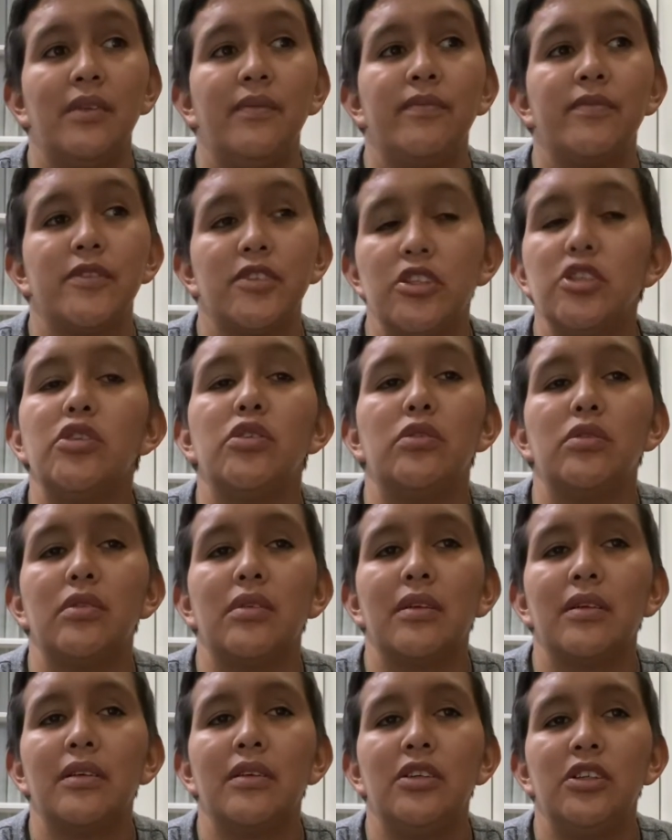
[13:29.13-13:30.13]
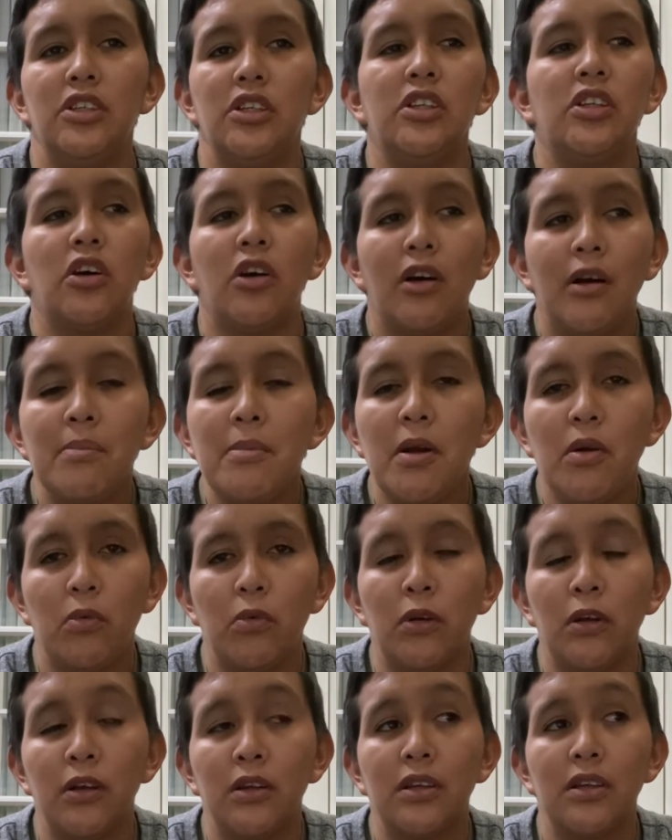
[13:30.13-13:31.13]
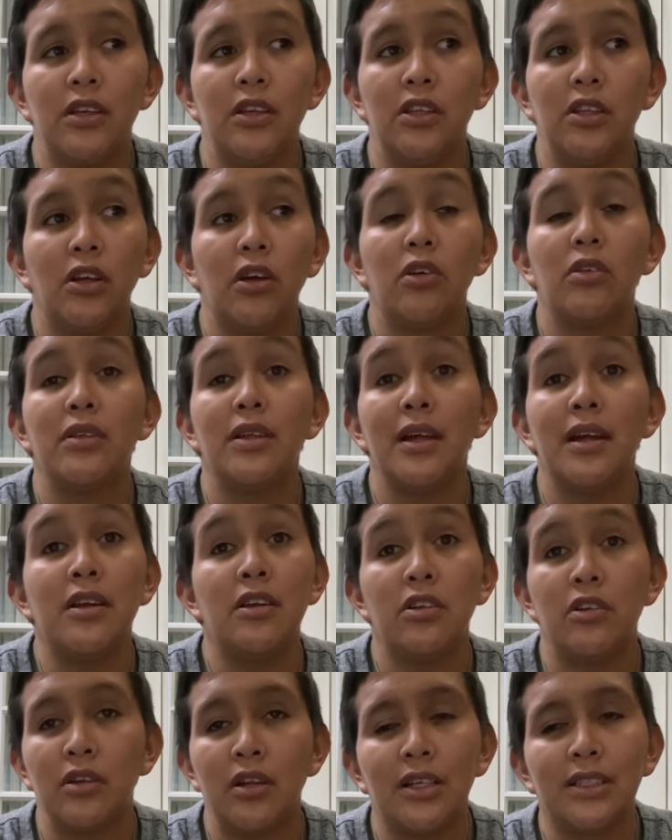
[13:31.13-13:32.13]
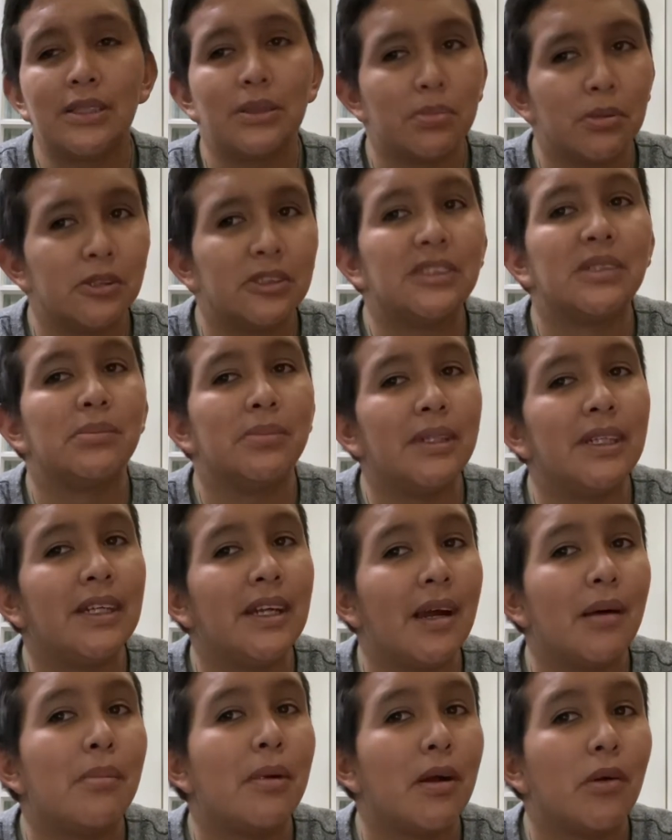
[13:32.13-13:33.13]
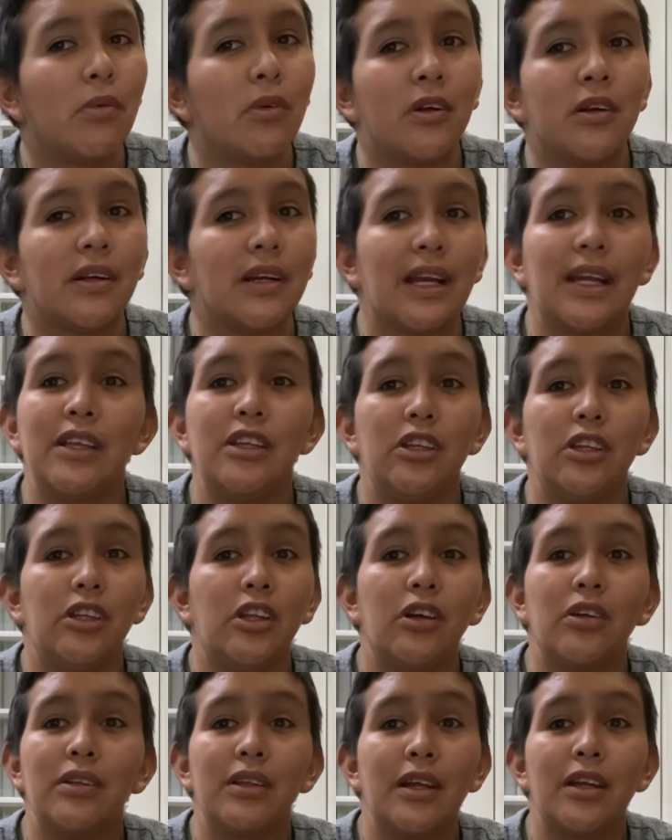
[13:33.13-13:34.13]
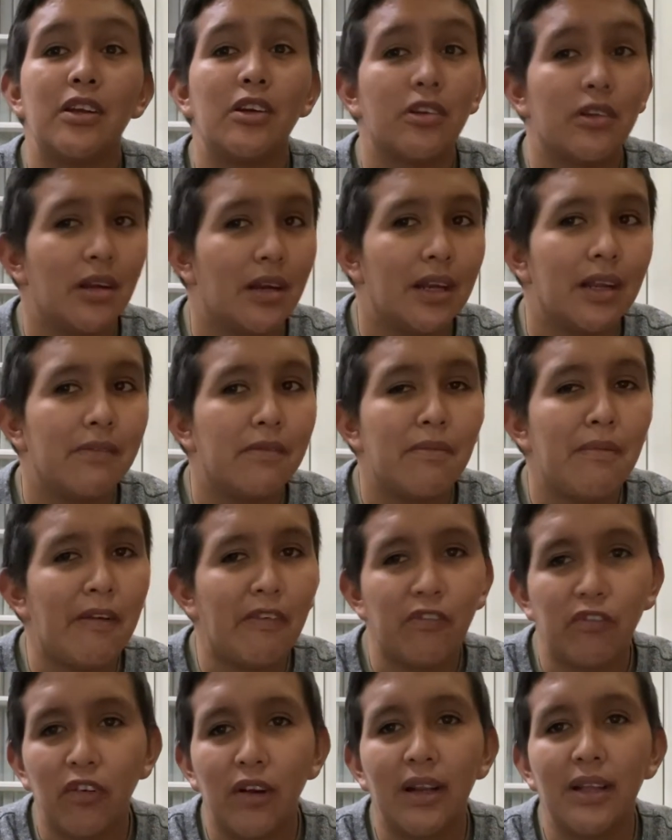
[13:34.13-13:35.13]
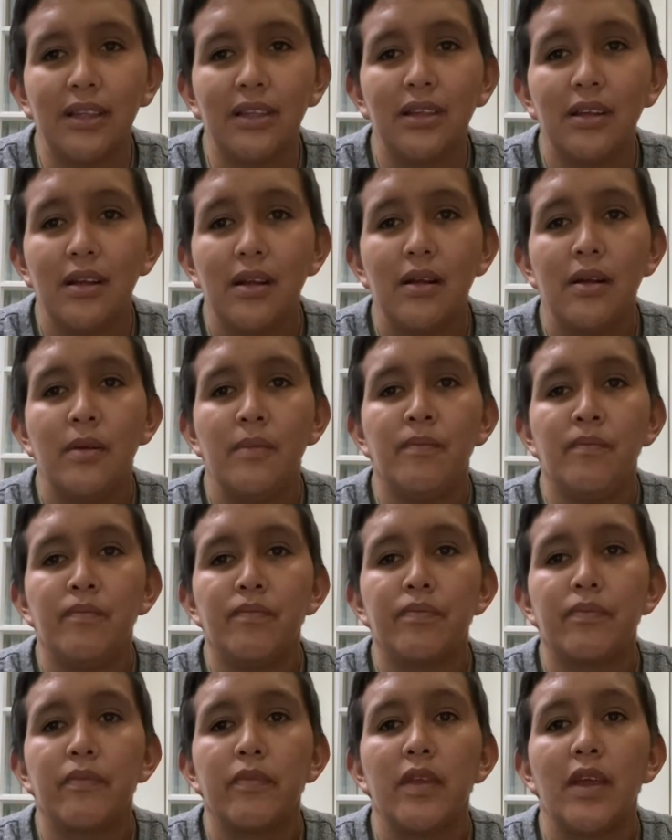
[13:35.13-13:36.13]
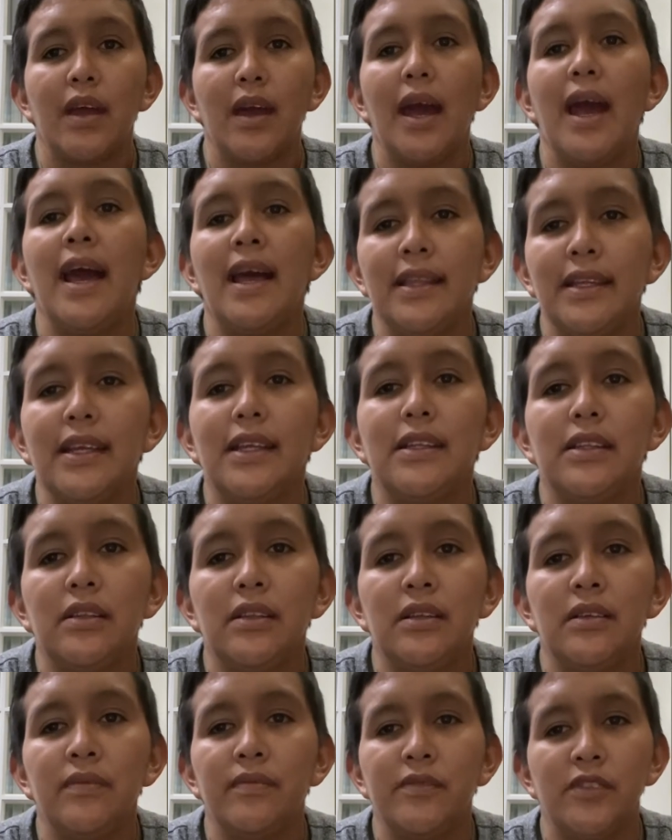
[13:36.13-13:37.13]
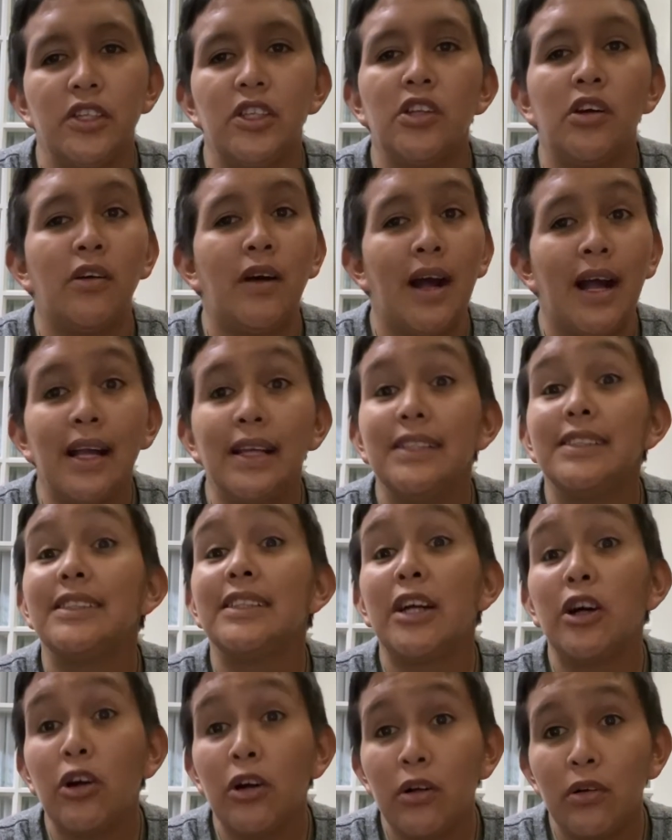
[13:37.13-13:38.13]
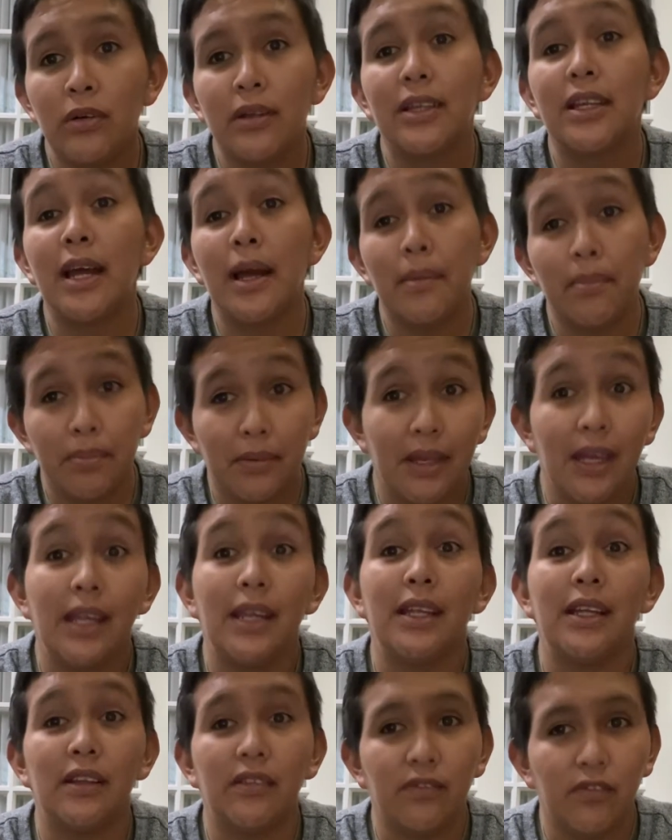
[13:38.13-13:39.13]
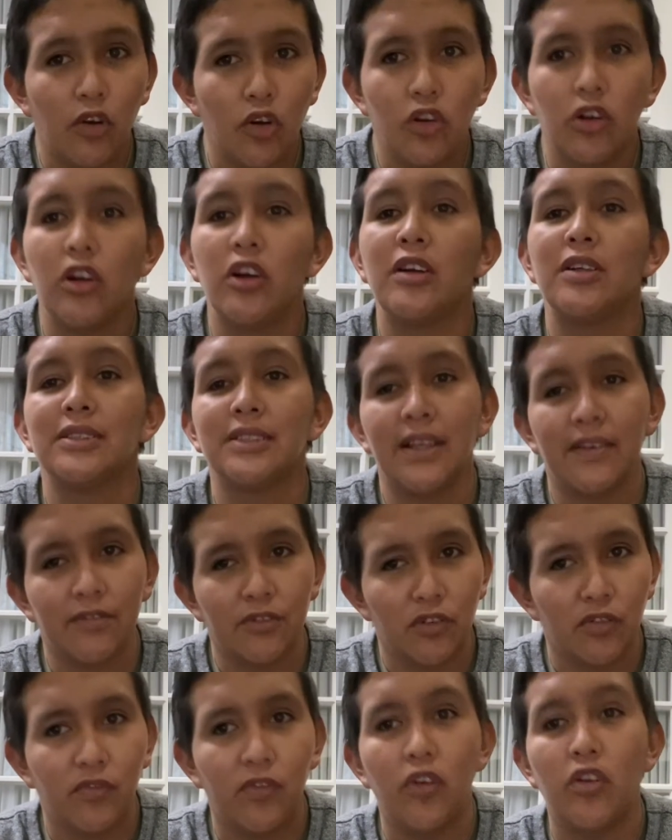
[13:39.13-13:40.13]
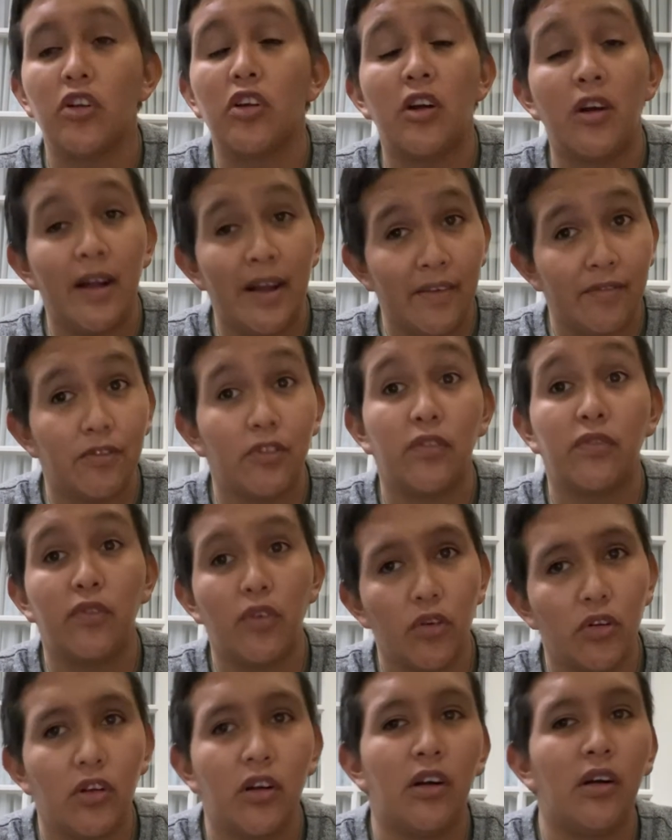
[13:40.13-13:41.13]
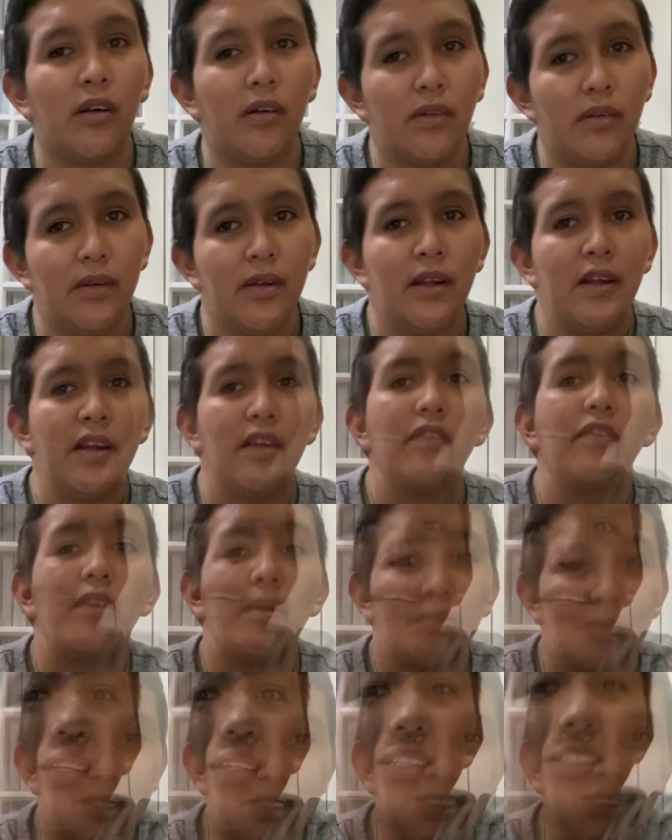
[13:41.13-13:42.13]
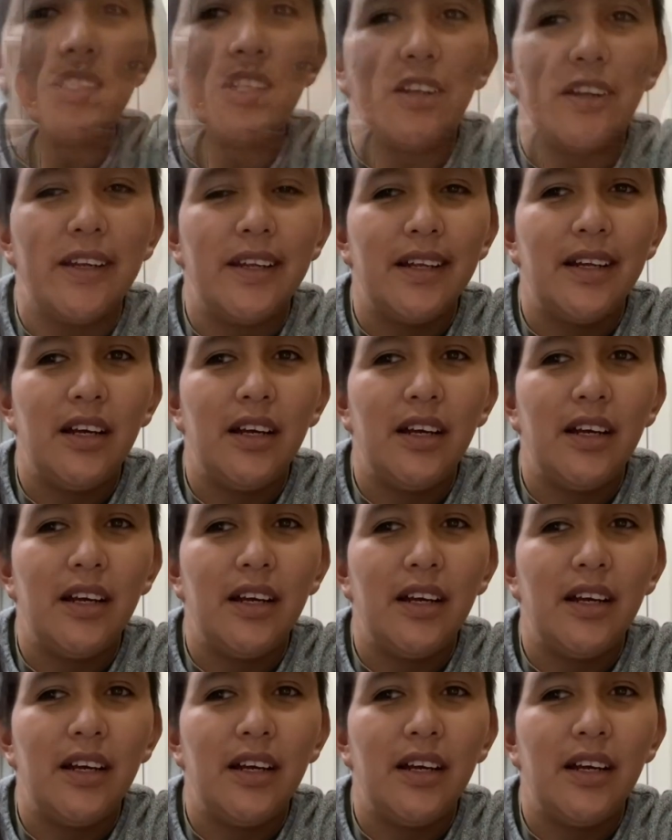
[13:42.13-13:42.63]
dude, you know I'm at work. You know that you're not supposed to be at my work, and you know that you're not even my friend. And then, you know, I still kept getting phone calls after phone call after phone call from this. Sorry.